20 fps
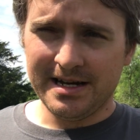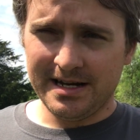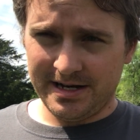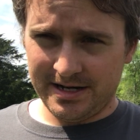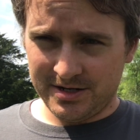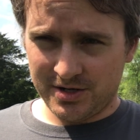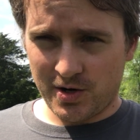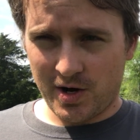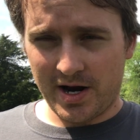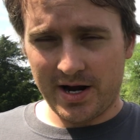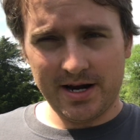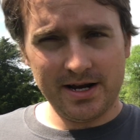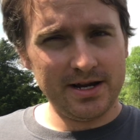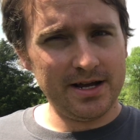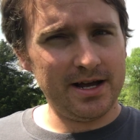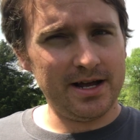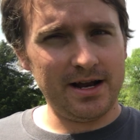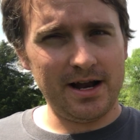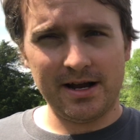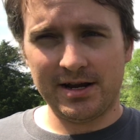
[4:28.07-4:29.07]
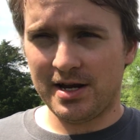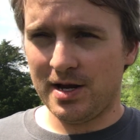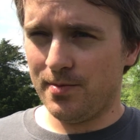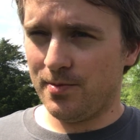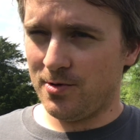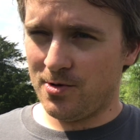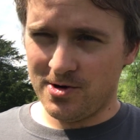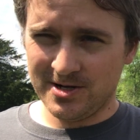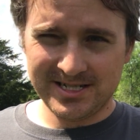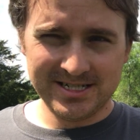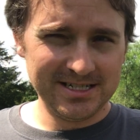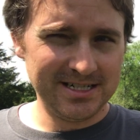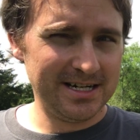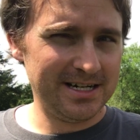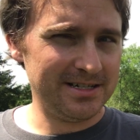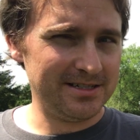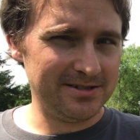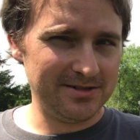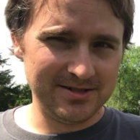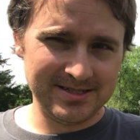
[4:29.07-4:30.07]
and try again. And keep loosening
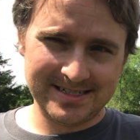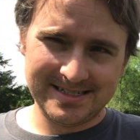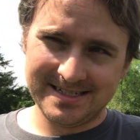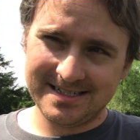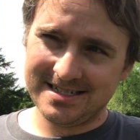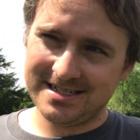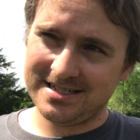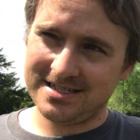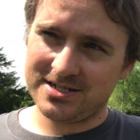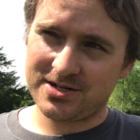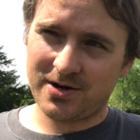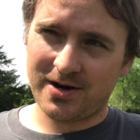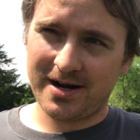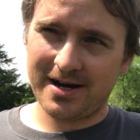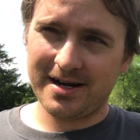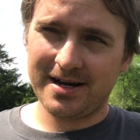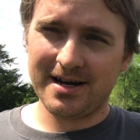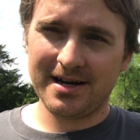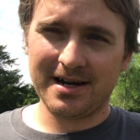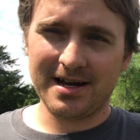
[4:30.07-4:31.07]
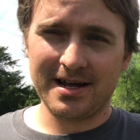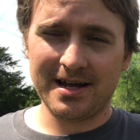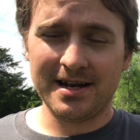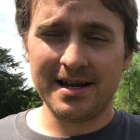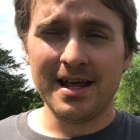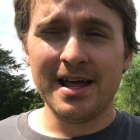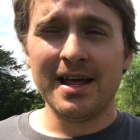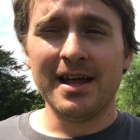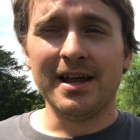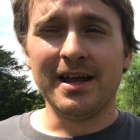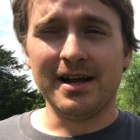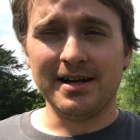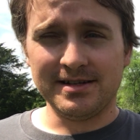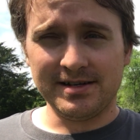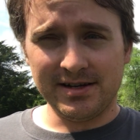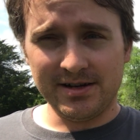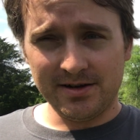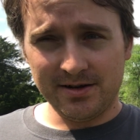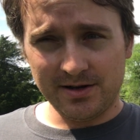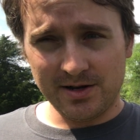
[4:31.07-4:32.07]
it and trying again
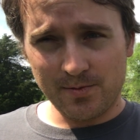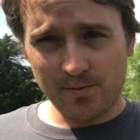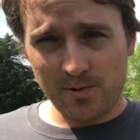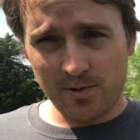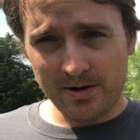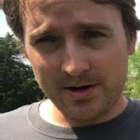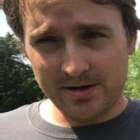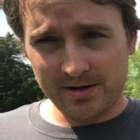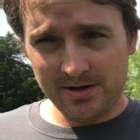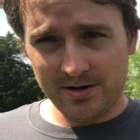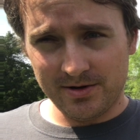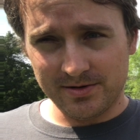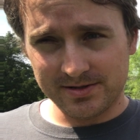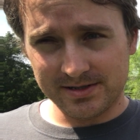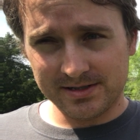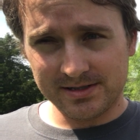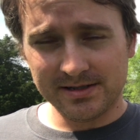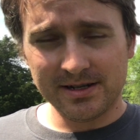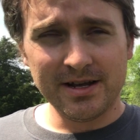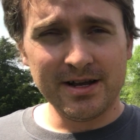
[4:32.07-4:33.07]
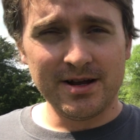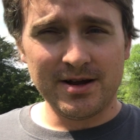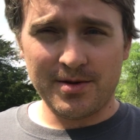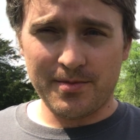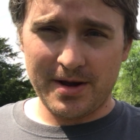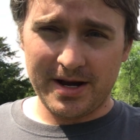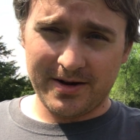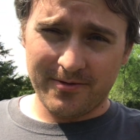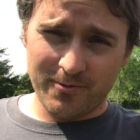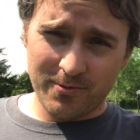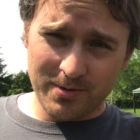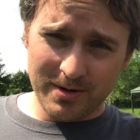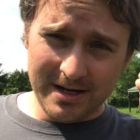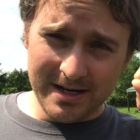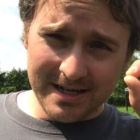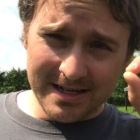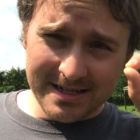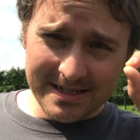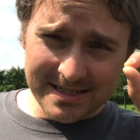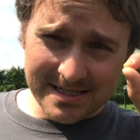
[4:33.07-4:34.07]
until you get pretty close. Make
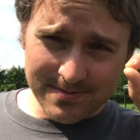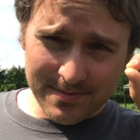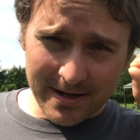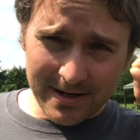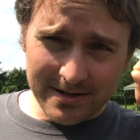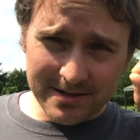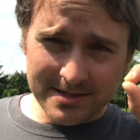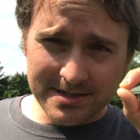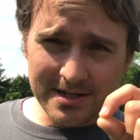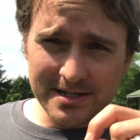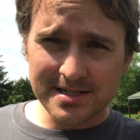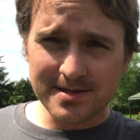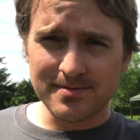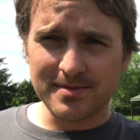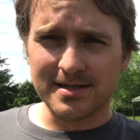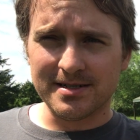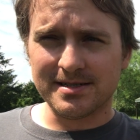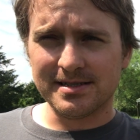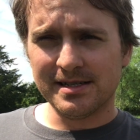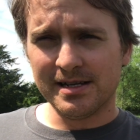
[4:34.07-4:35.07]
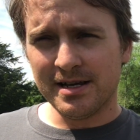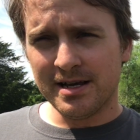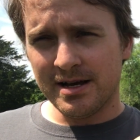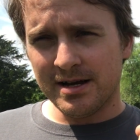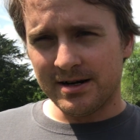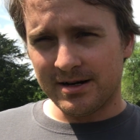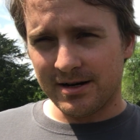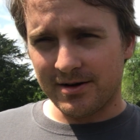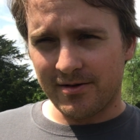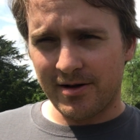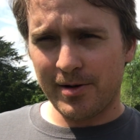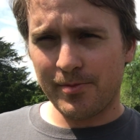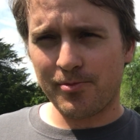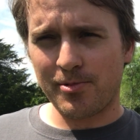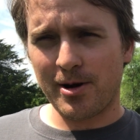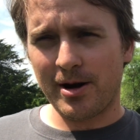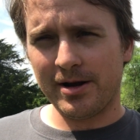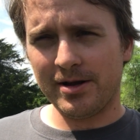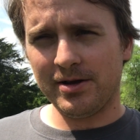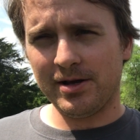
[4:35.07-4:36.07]
really small adjustments. All right,
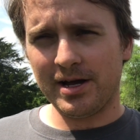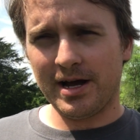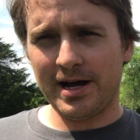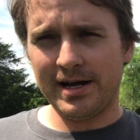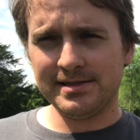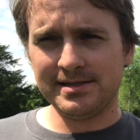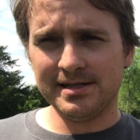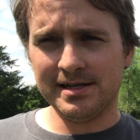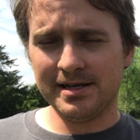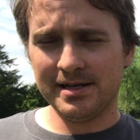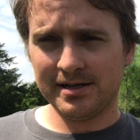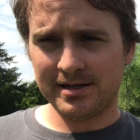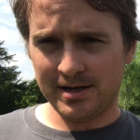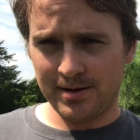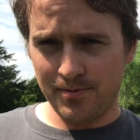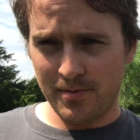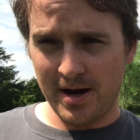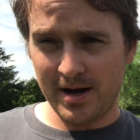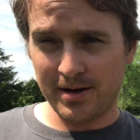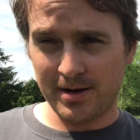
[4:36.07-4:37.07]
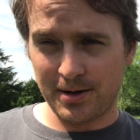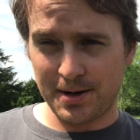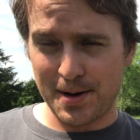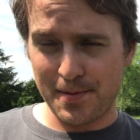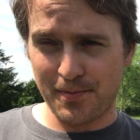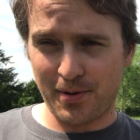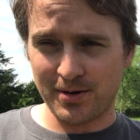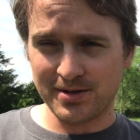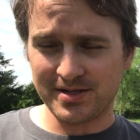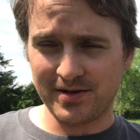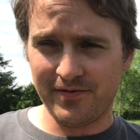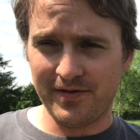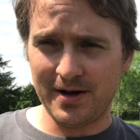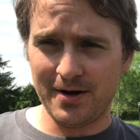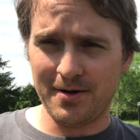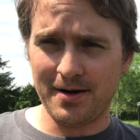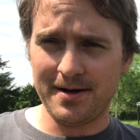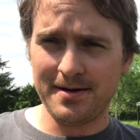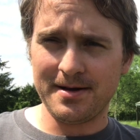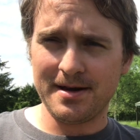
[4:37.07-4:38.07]
proud of you guys. Keep
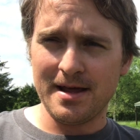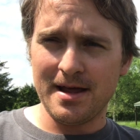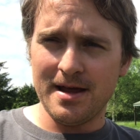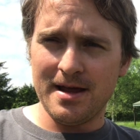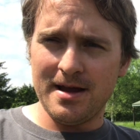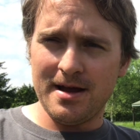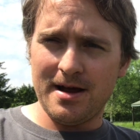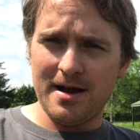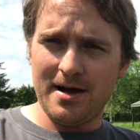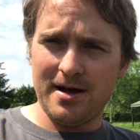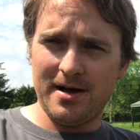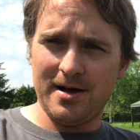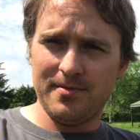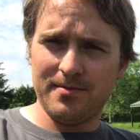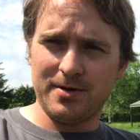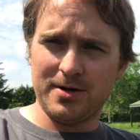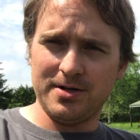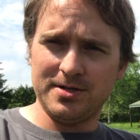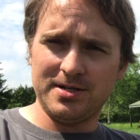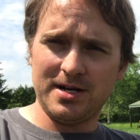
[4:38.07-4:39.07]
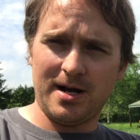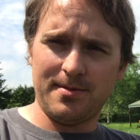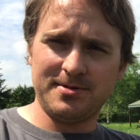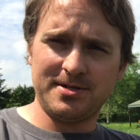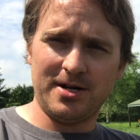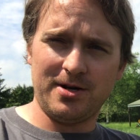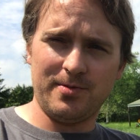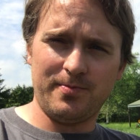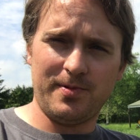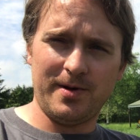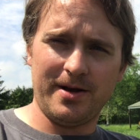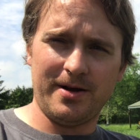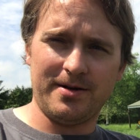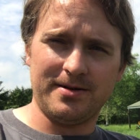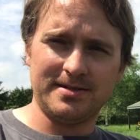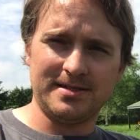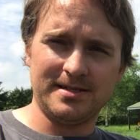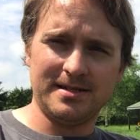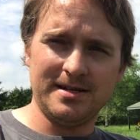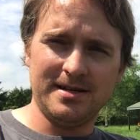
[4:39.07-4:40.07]
persevering. Good job, cello
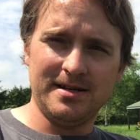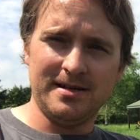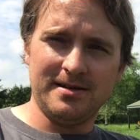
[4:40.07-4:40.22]
players.